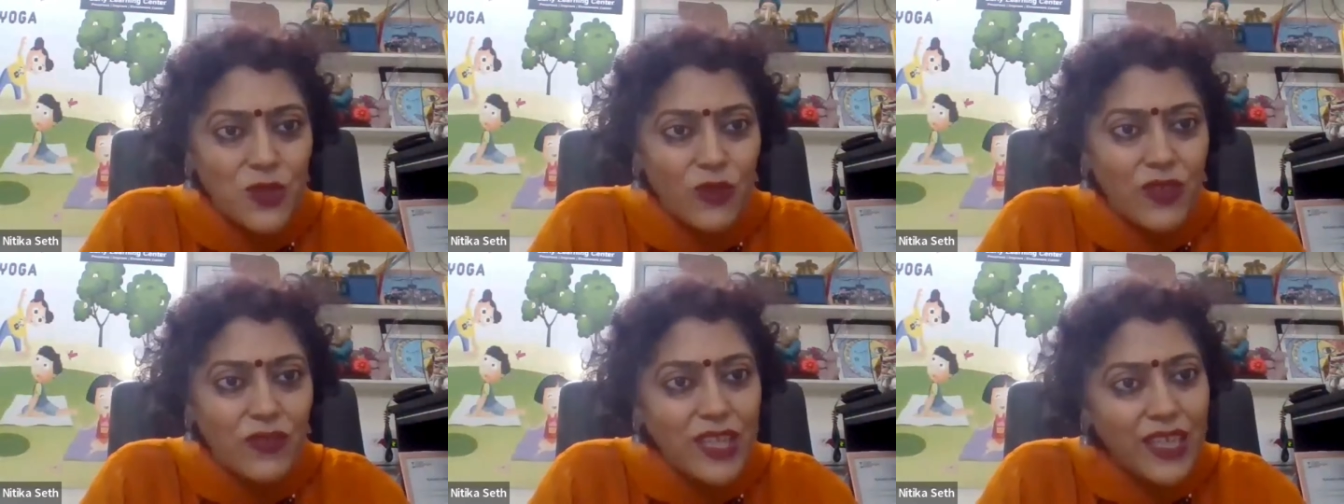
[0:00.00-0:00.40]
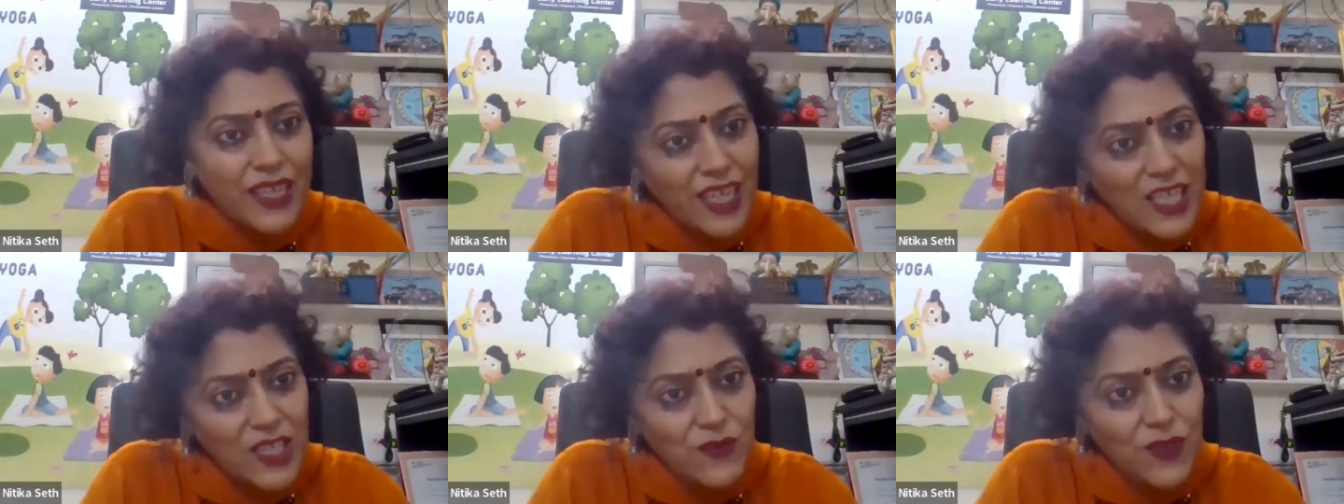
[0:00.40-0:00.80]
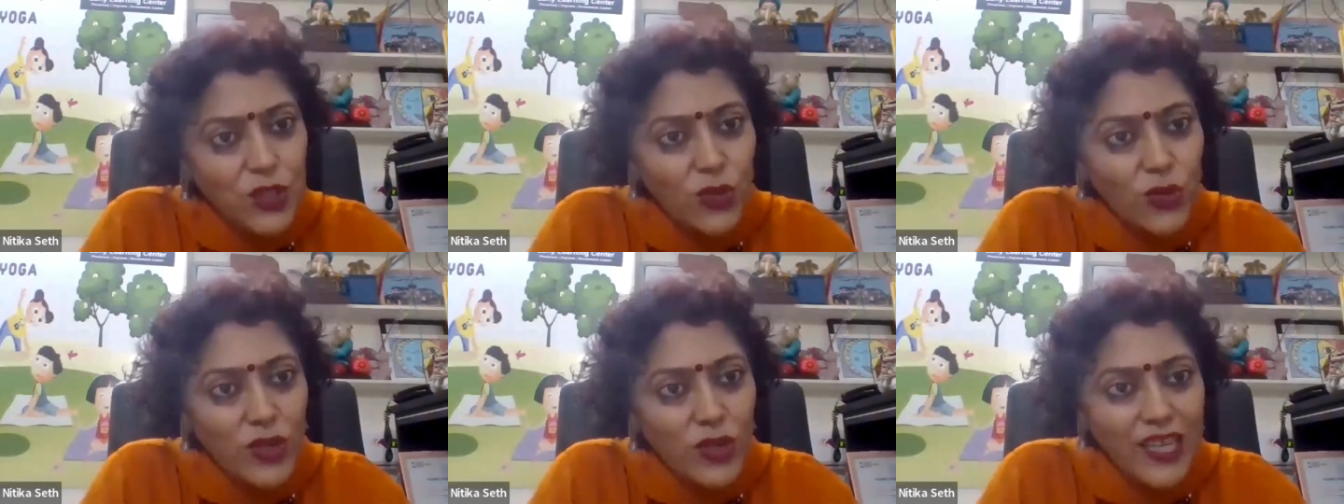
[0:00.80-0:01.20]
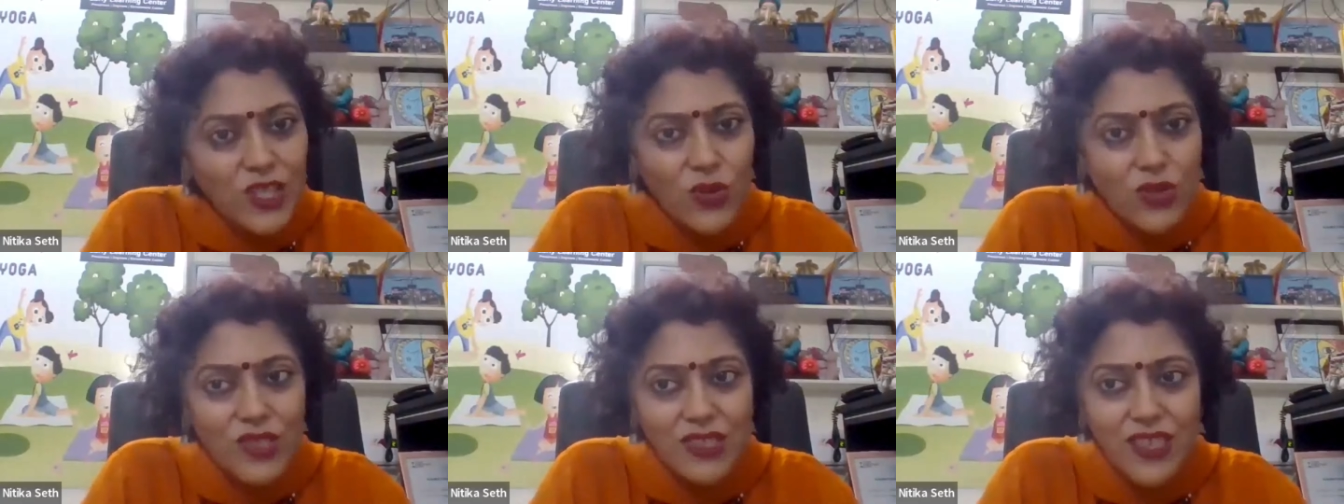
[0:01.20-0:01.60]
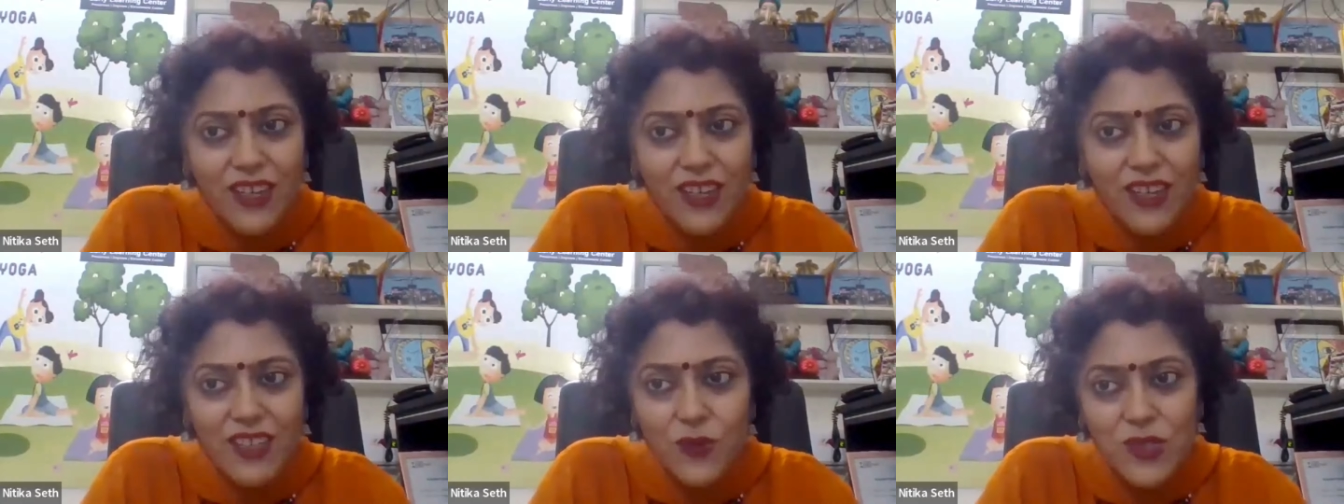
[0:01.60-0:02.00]
So we will connect with you again, Dr.
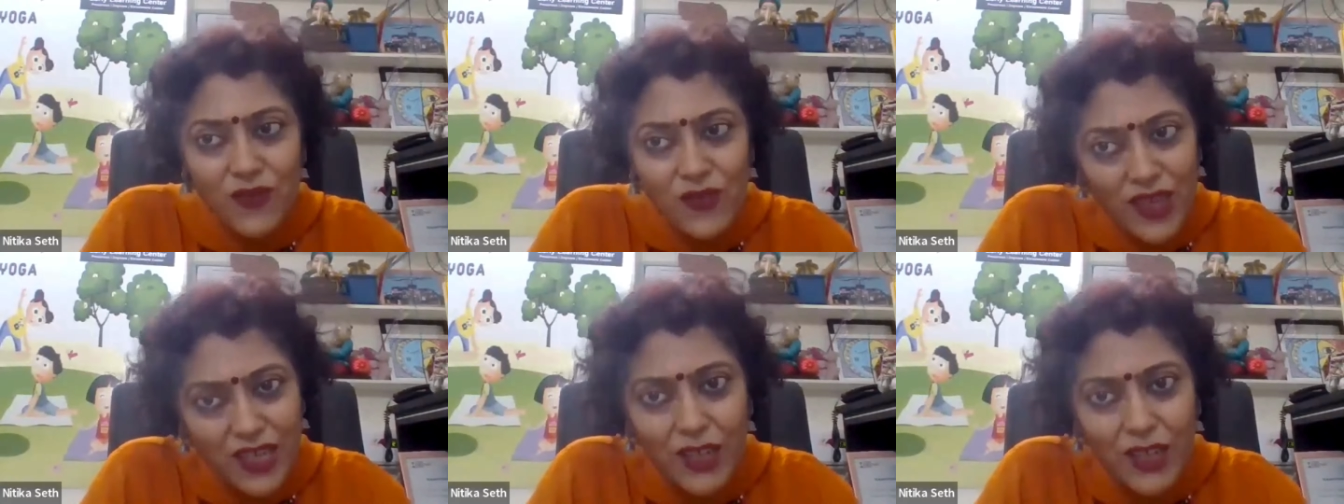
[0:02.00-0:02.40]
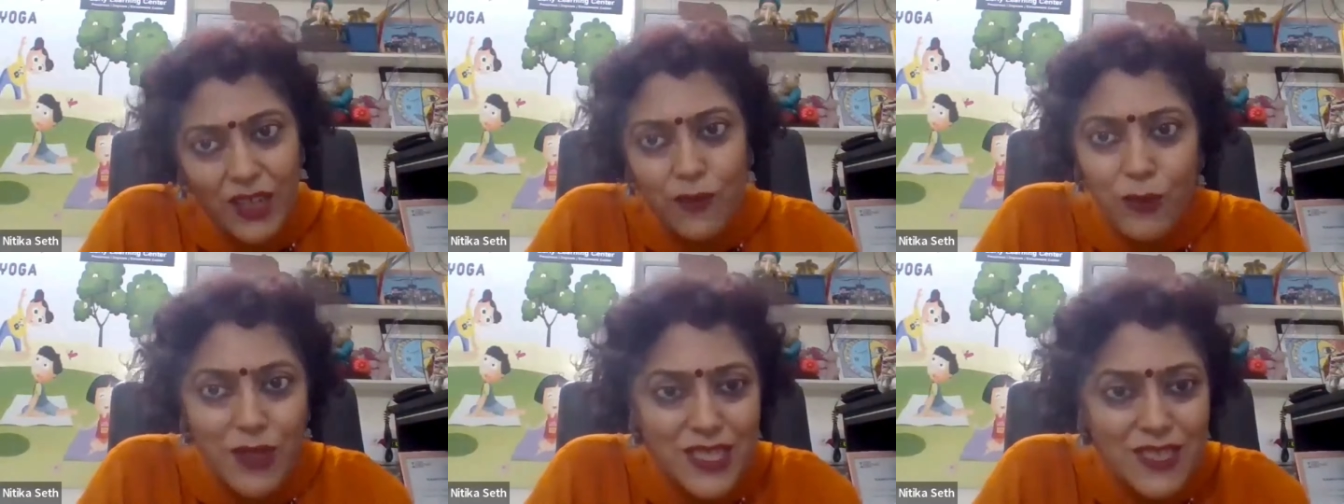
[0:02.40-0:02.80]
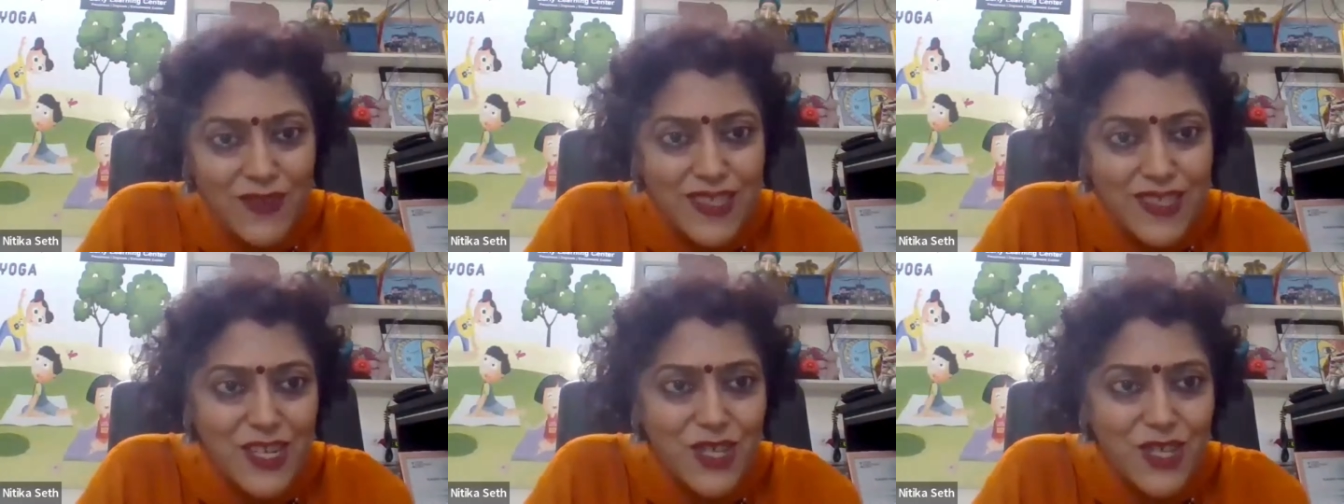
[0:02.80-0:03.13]
Tara. It was a very informative